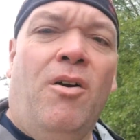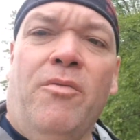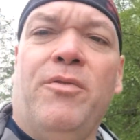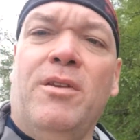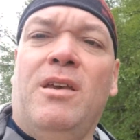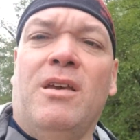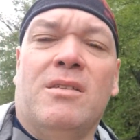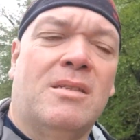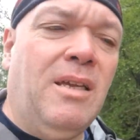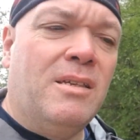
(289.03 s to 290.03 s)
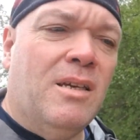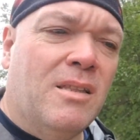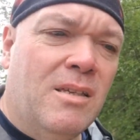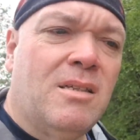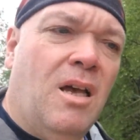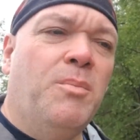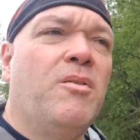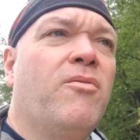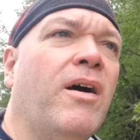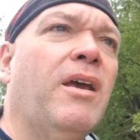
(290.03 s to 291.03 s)
Hopefully it stays like this. I'll be
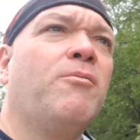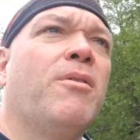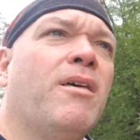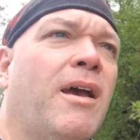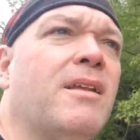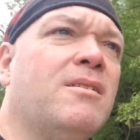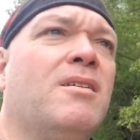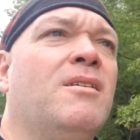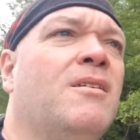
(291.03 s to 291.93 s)
fine with that.